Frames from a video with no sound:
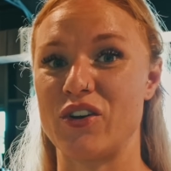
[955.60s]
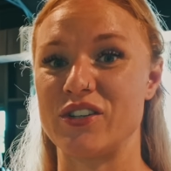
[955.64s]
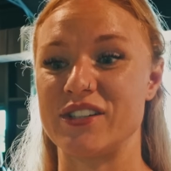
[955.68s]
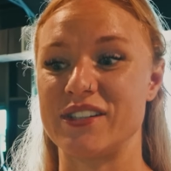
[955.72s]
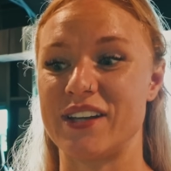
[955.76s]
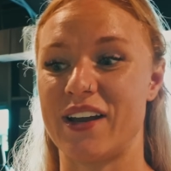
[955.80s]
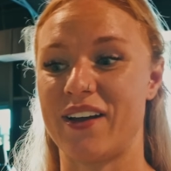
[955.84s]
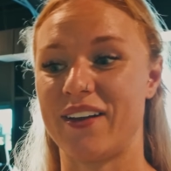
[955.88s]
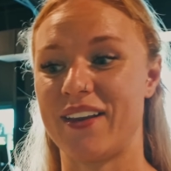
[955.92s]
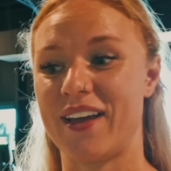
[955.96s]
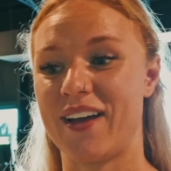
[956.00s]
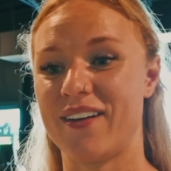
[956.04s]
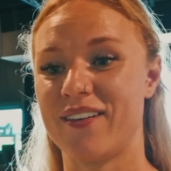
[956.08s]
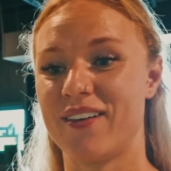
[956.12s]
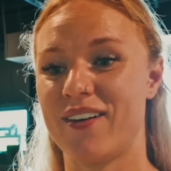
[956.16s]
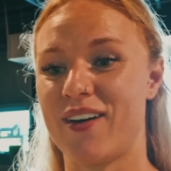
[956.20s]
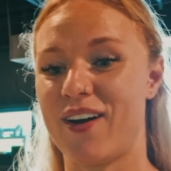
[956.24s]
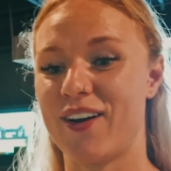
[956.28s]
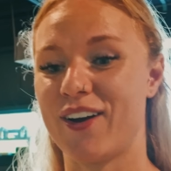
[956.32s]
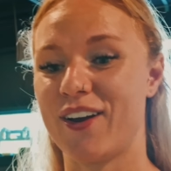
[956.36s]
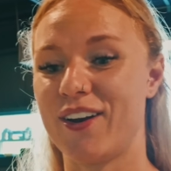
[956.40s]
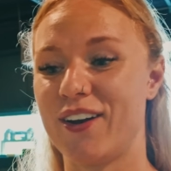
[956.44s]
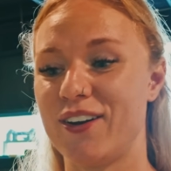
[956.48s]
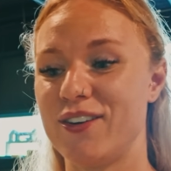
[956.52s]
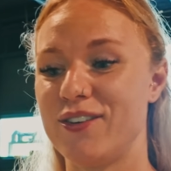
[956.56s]
got to say on that.
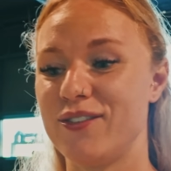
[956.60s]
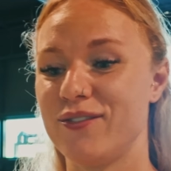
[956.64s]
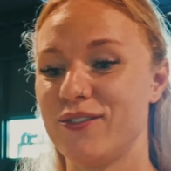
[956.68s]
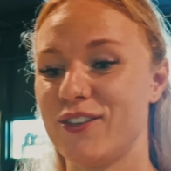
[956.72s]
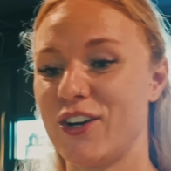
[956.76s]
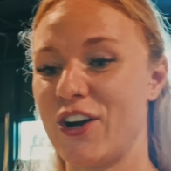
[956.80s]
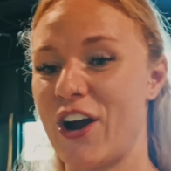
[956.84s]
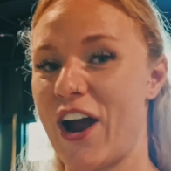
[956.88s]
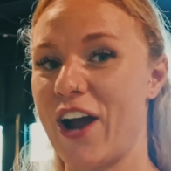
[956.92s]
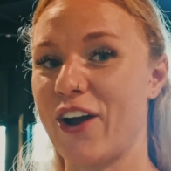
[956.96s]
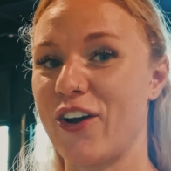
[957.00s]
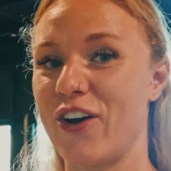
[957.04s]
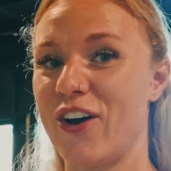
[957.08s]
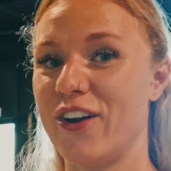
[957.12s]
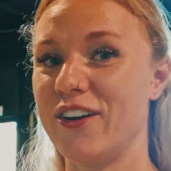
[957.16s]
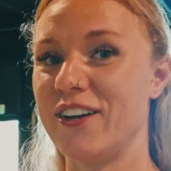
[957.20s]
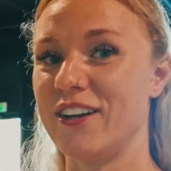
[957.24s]
I'm gonna crack on